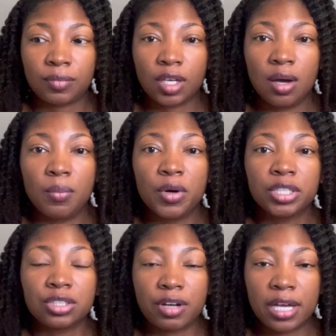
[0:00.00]

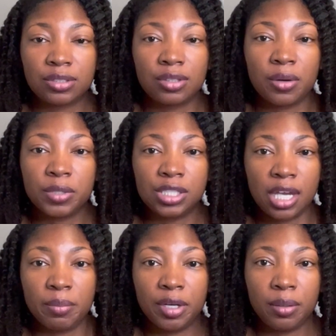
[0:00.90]
moisturizer that was
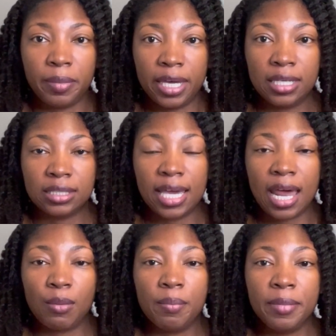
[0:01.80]
shea butter based, and I
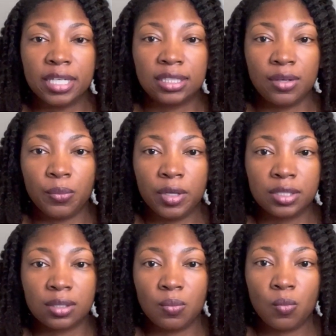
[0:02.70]
would mix it with
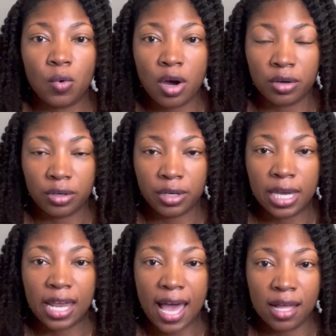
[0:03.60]
some water
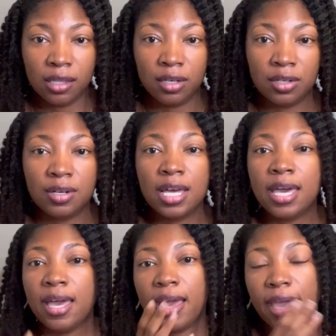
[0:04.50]
and aloe.
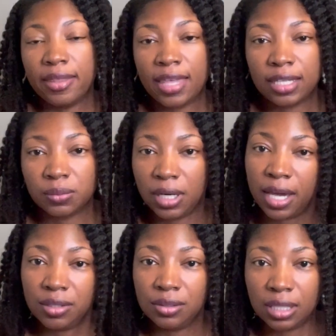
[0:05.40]
And that's what I
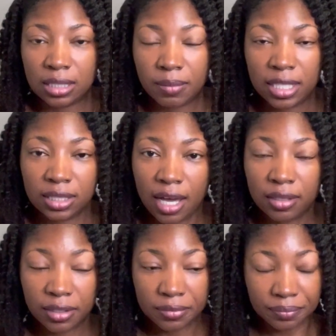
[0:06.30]
used as my
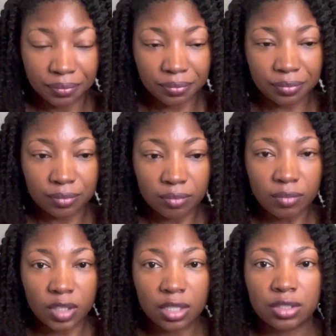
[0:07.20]
styler.
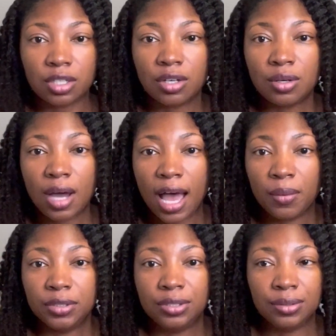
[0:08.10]
So I
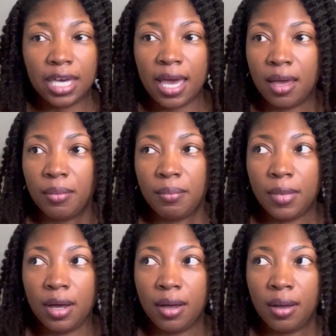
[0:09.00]
would do that.
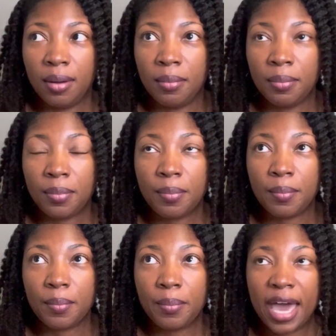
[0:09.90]

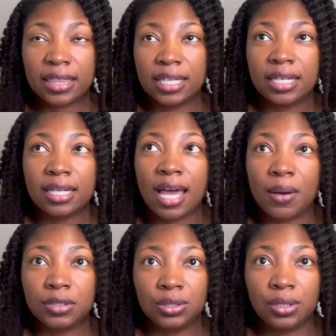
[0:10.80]
Back then, I
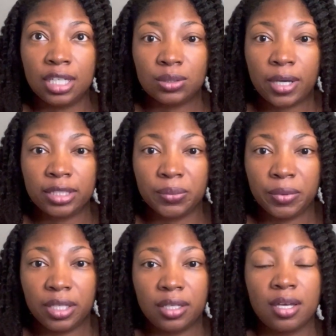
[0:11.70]
was doing it twice a
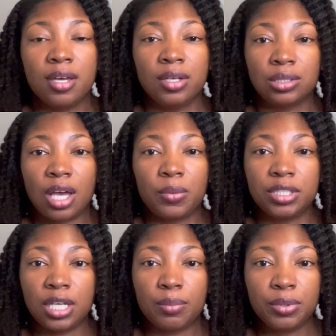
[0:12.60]
week. So I would
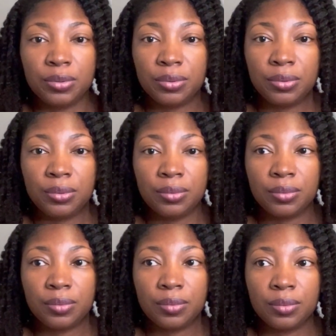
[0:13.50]
shampoo
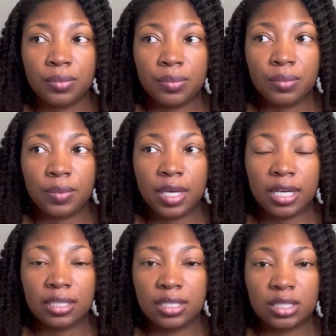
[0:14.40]
and
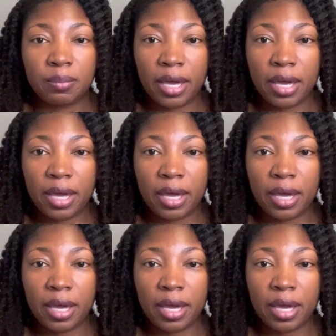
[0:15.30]
condition my